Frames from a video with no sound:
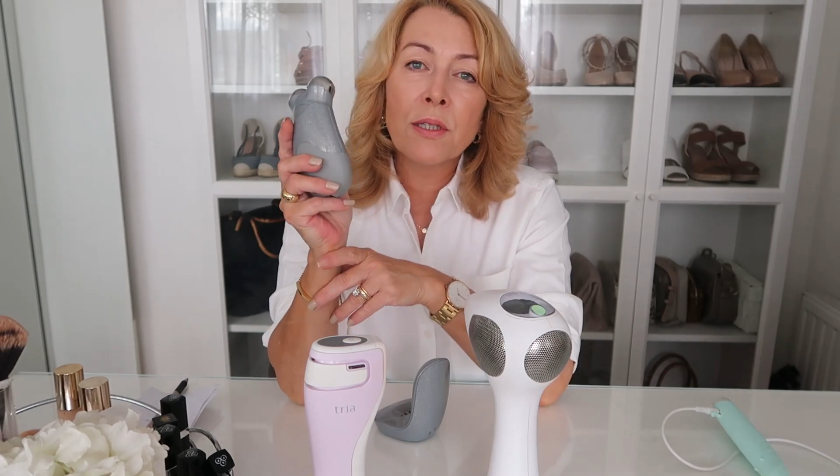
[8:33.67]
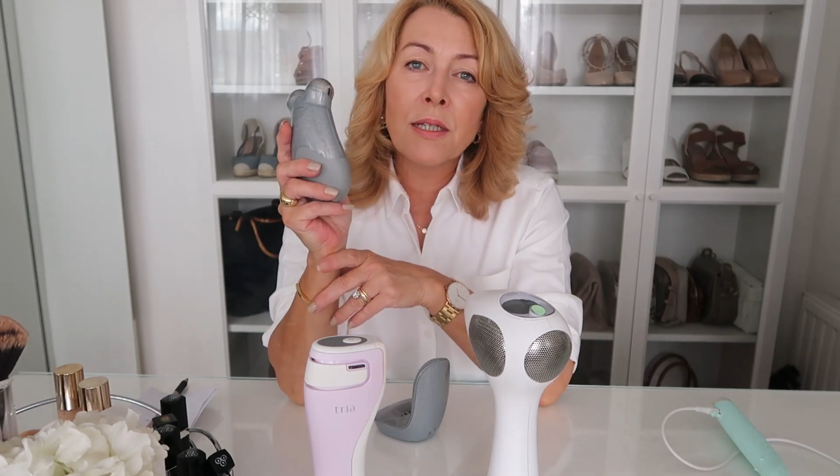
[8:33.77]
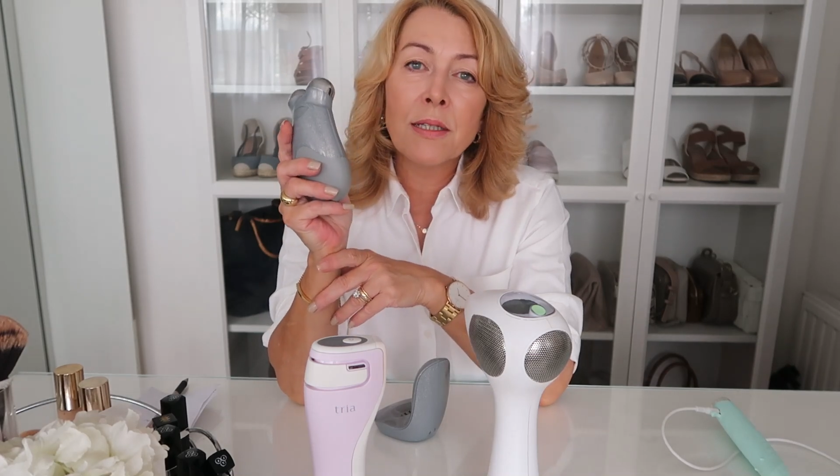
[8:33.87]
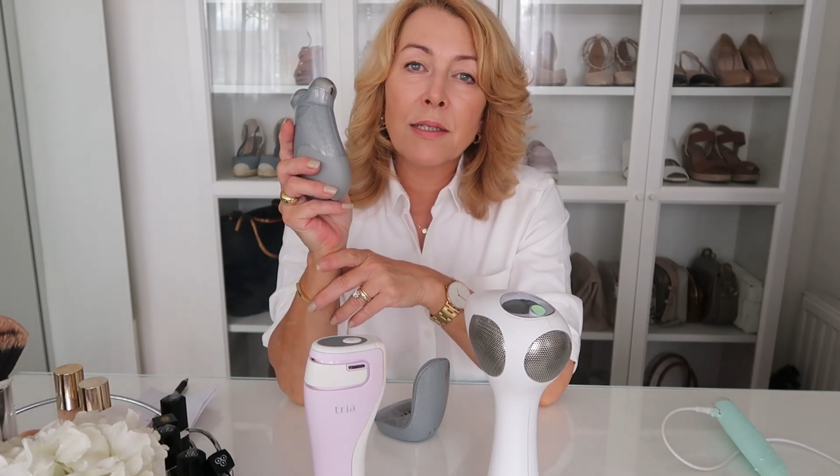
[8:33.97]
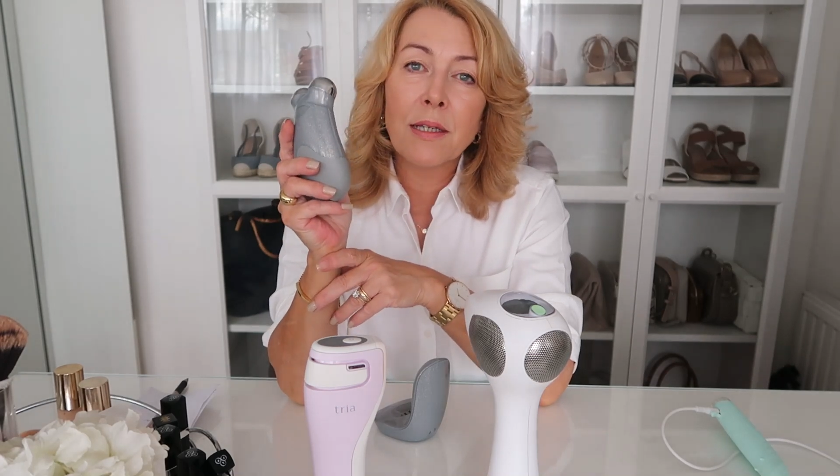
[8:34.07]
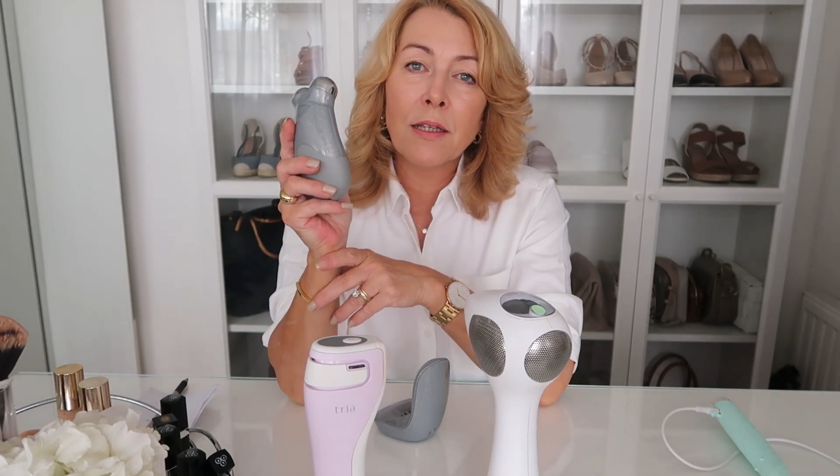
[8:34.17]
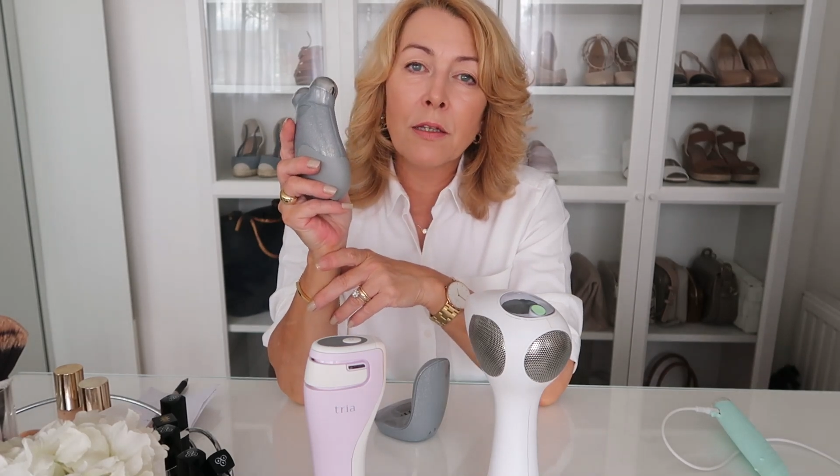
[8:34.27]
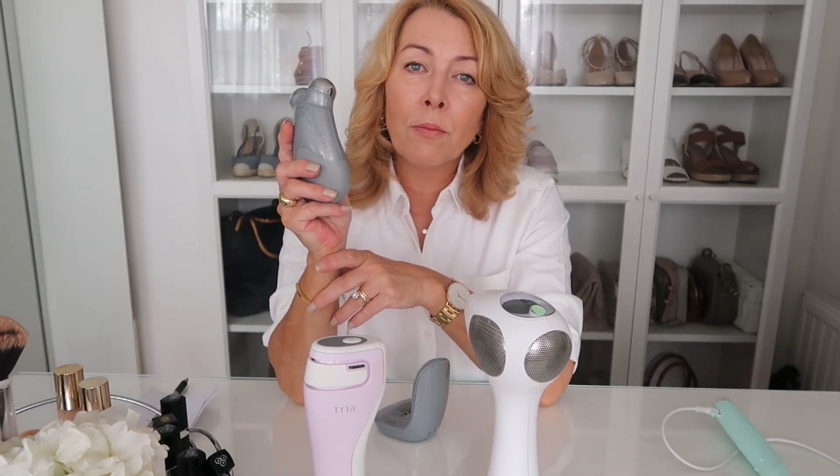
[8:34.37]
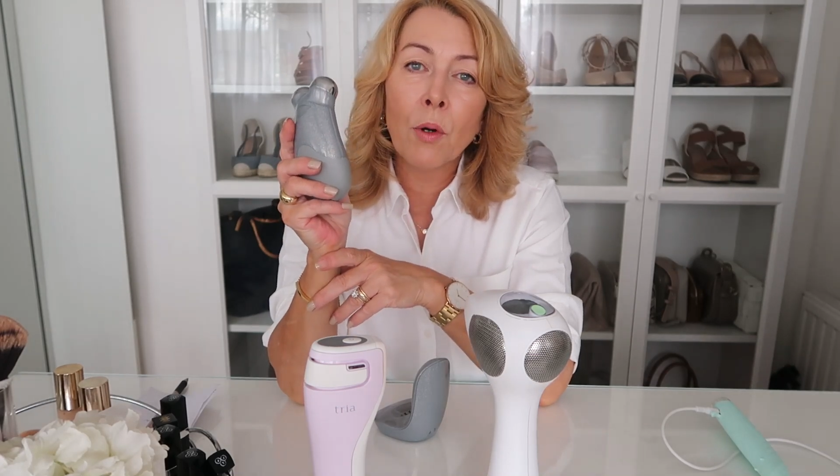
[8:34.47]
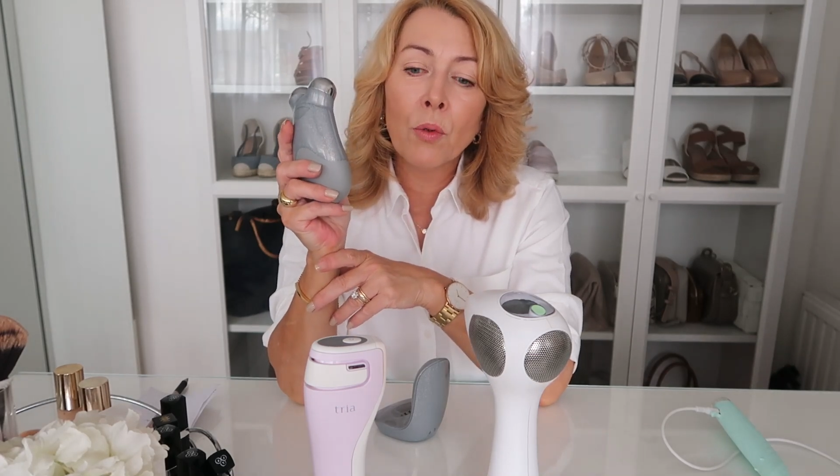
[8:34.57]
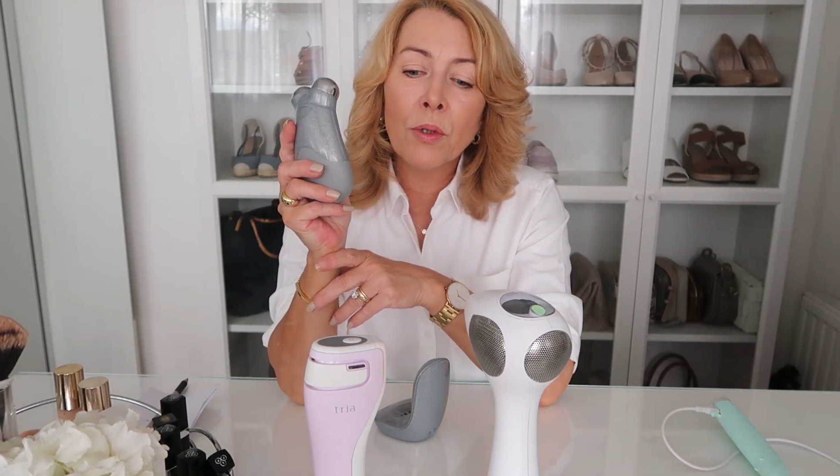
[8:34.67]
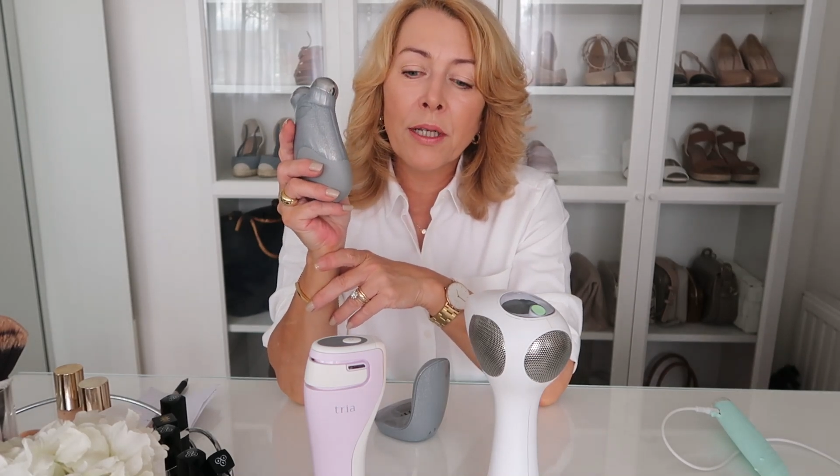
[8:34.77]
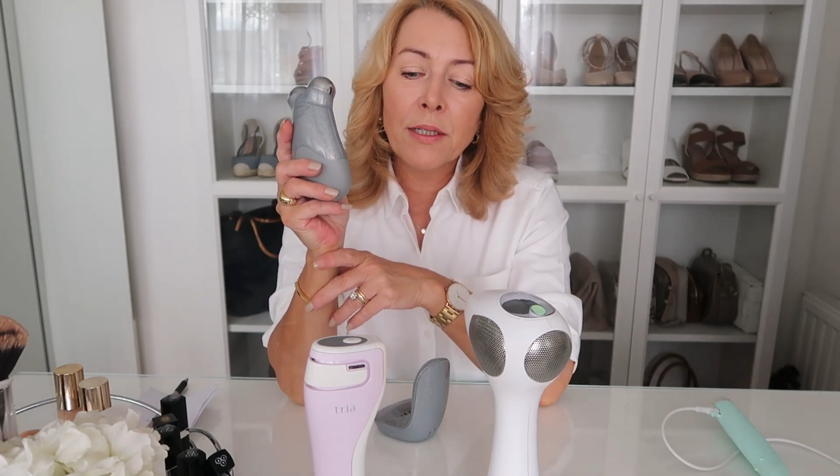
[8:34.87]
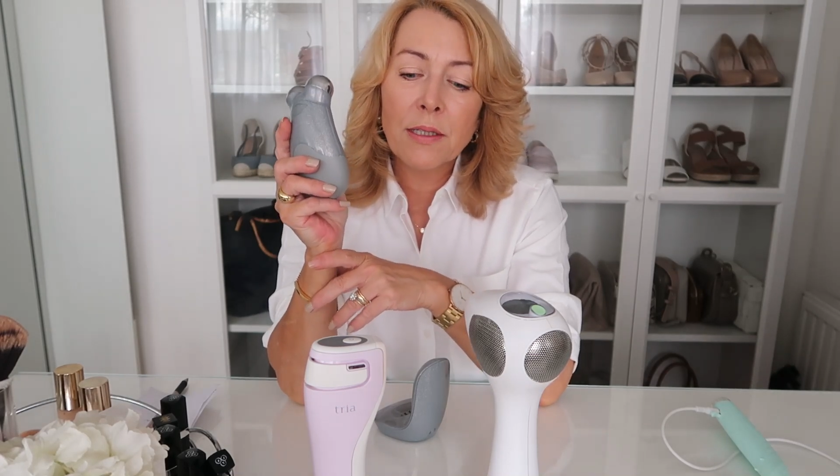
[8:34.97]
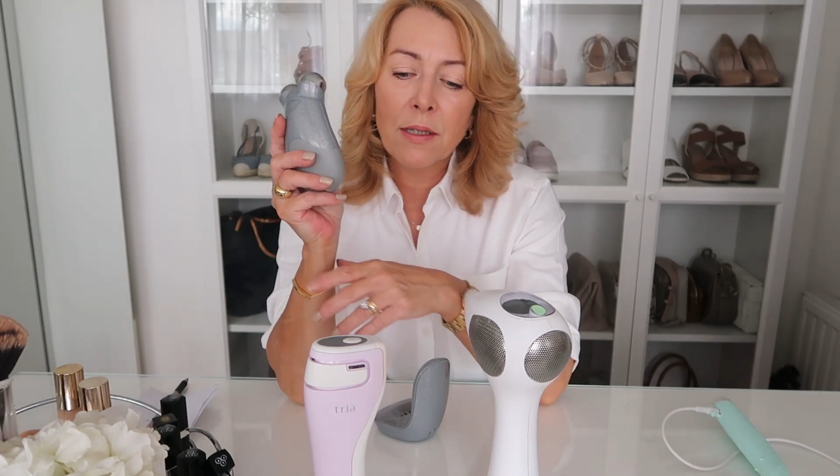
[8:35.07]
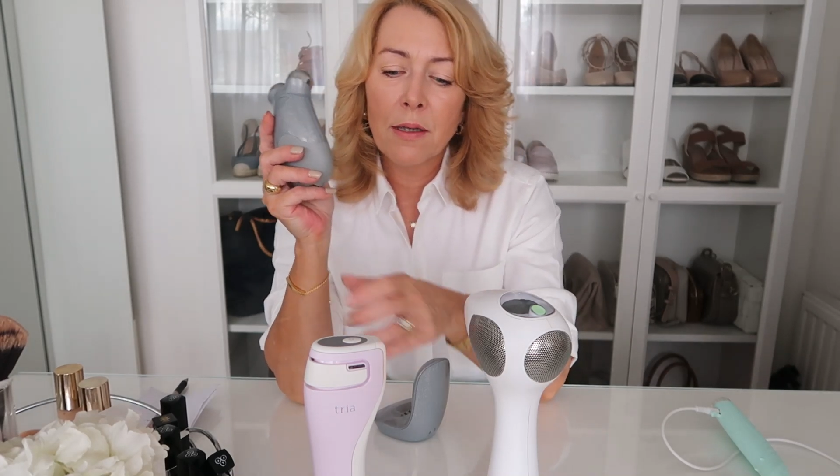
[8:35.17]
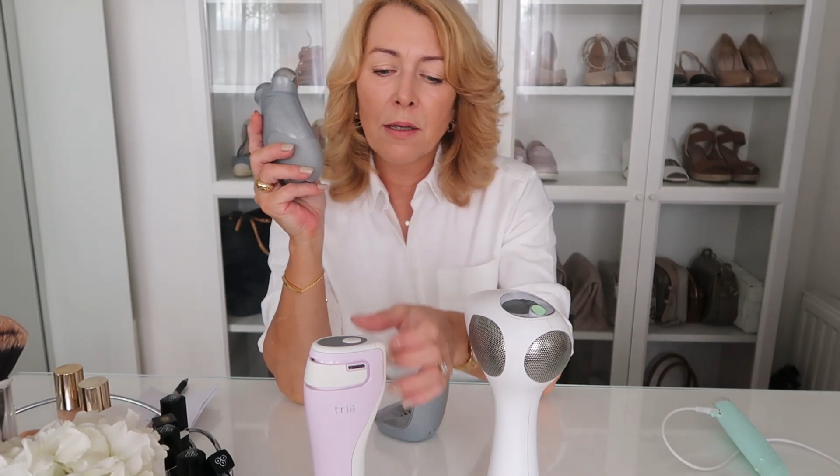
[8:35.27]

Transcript: this in the mornings